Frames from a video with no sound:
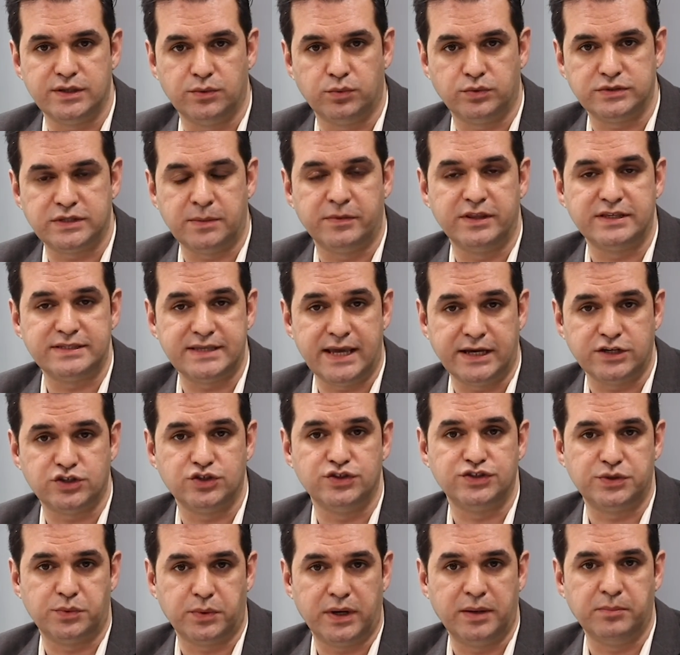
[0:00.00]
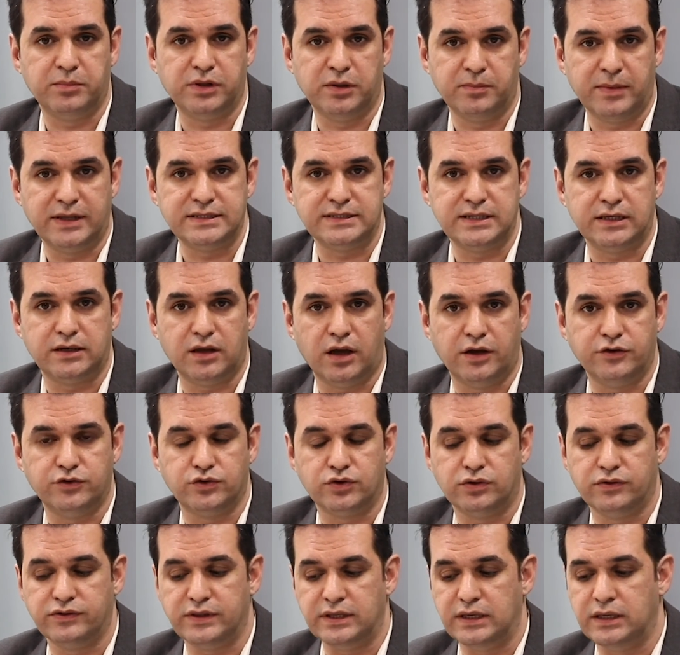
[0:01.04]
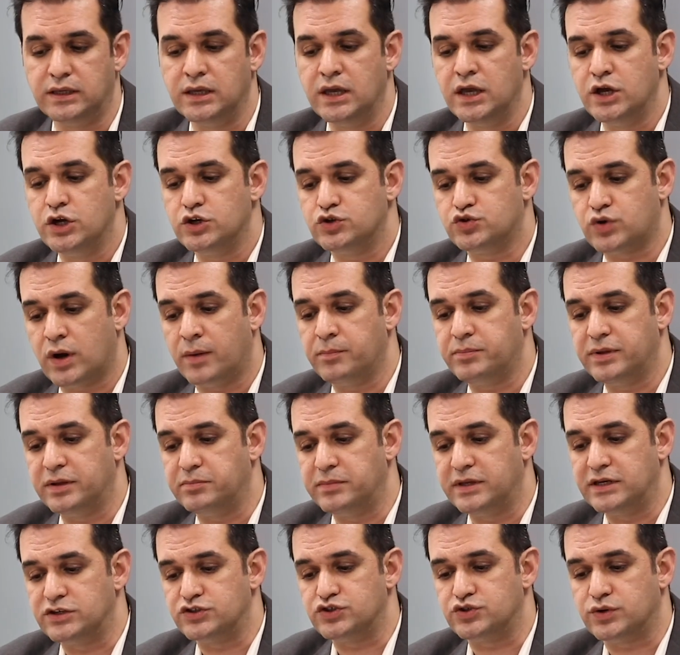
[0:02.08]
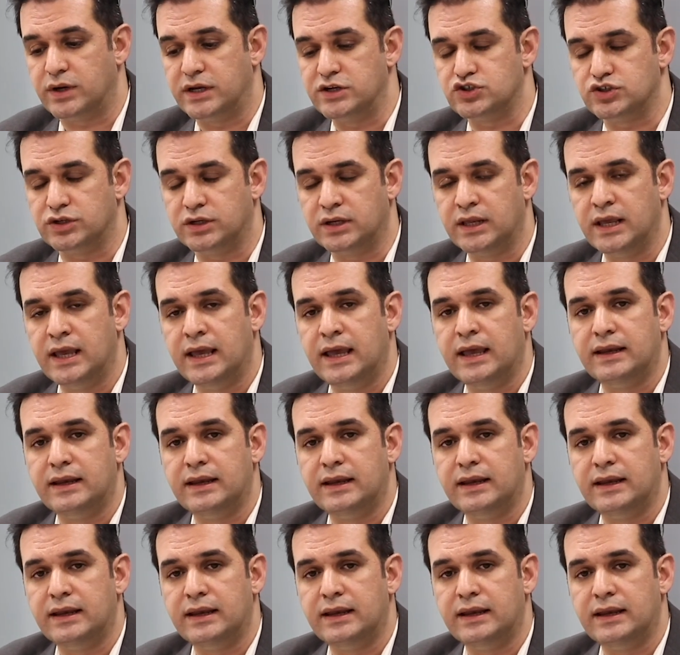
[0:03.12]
some of the sanctions that were implemented under the Trump administration.